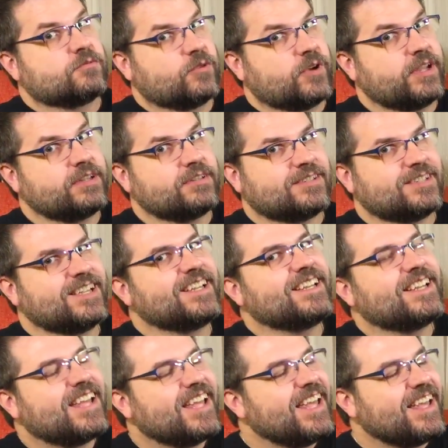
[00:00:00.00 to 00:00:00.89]
Right?
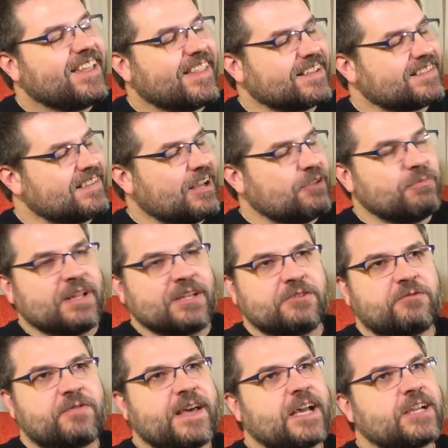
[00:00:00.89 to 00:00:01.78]
That's not
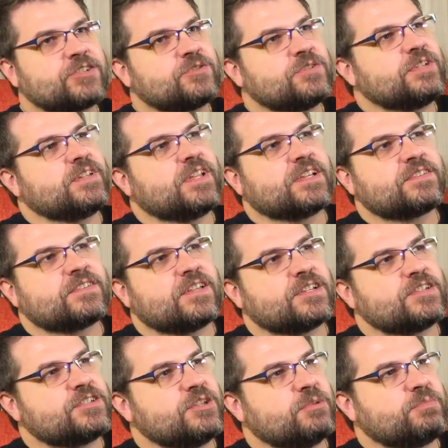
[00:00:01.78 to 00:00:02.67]
manufacturing, that's
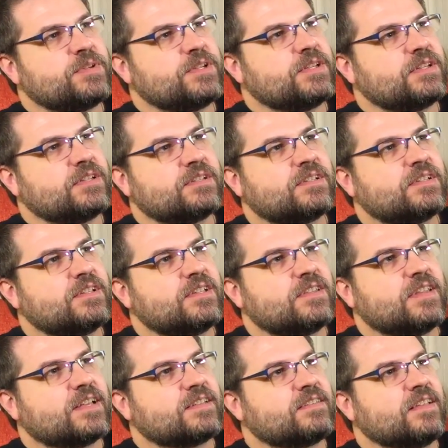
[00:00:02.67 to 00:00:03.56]
not shipping,
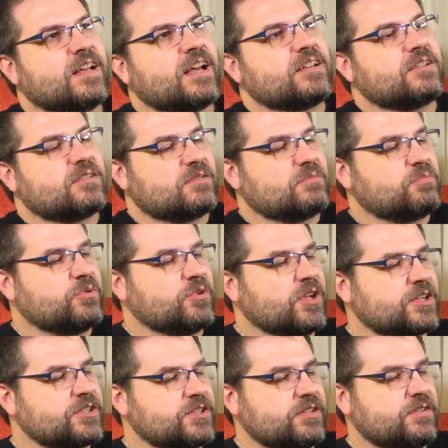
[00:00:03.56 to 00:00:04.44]
that's not
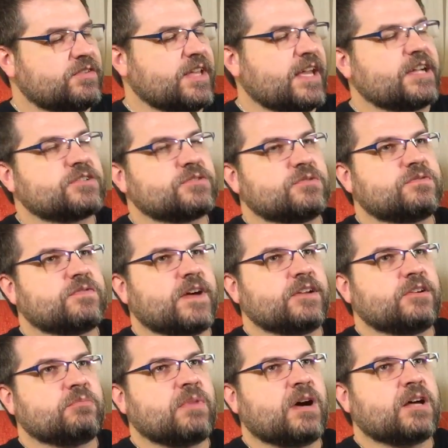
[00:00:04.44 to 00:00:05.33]
production of the actual
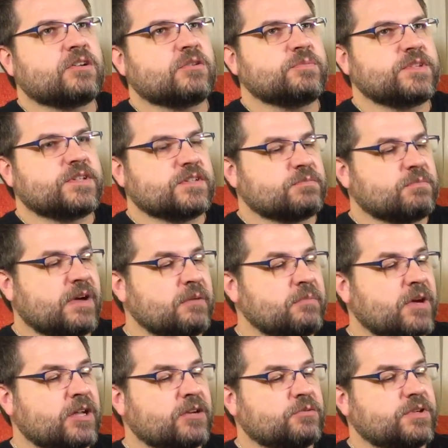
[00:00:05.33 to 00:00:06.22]
final model, because my
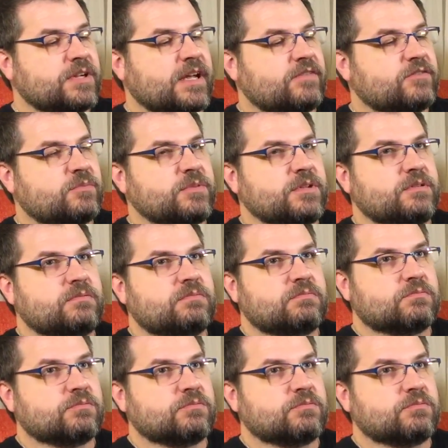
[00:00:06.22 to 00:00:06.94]
model would have to be